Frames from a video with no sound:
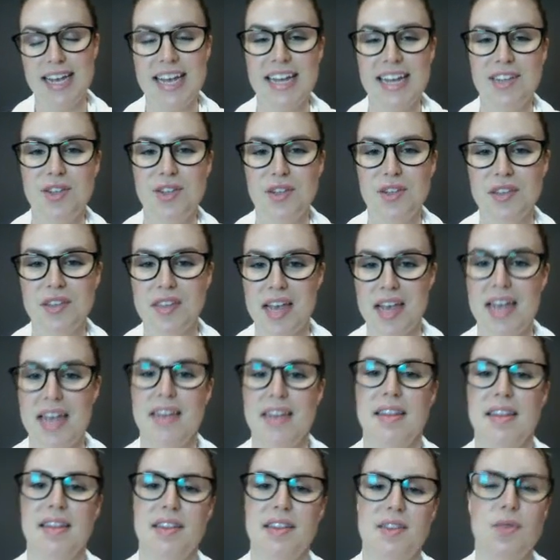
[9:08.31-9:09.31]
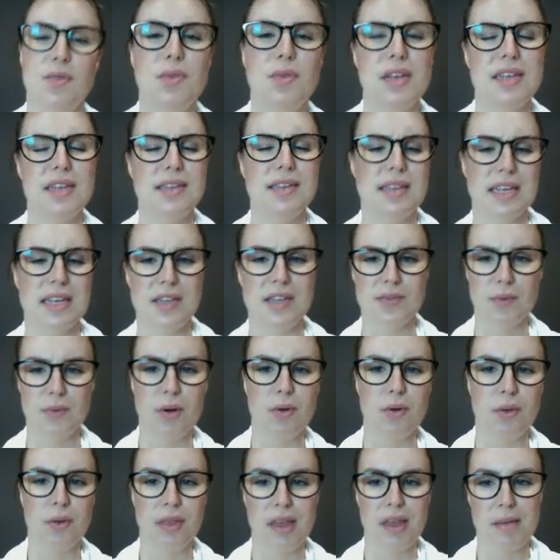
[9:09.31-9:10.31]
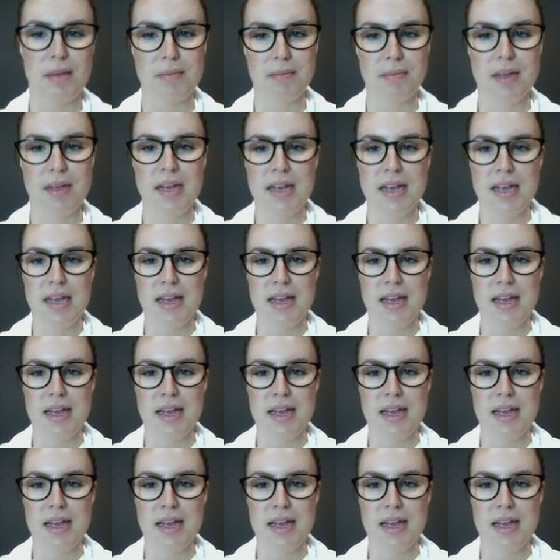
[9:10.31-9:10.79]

He's just saying that there's all these things wrong with him.